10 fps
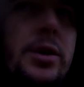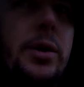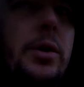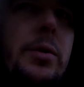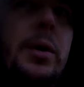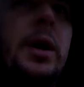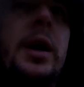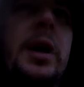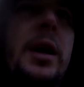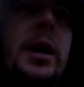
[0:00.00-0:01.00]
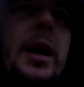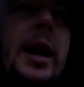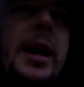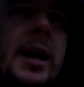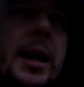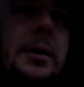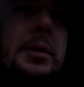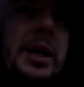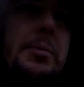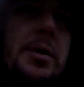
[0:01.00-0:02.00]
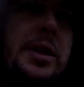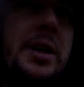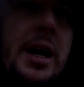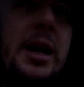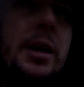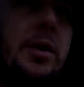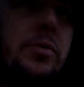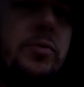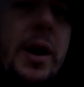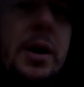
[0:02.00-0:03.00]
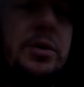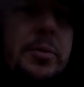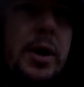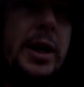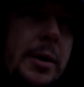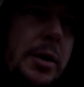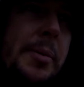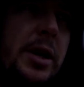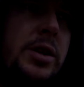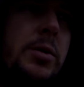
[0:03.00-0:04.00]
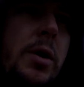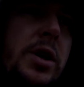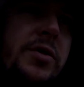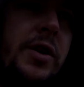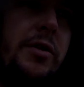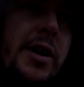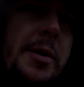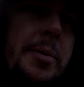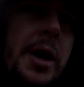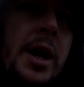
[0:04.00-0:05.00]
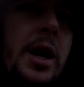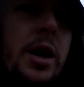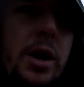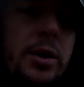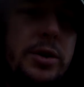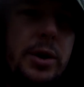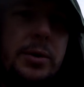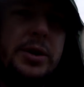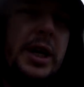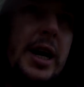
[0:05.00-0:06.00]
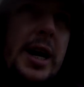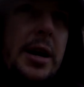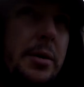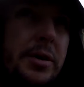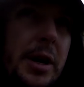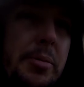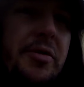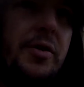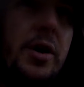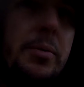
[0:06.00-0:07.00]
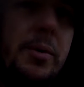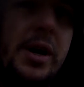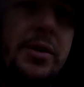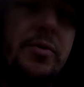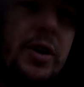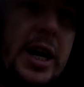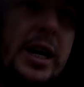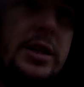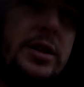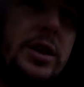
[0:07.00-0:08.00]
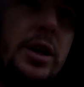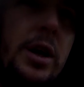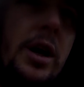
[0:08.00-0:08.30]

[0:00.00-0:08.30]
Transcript: to um, keeping the tyre round but allowing a bit of squash for grip. Also see how they perform with regards to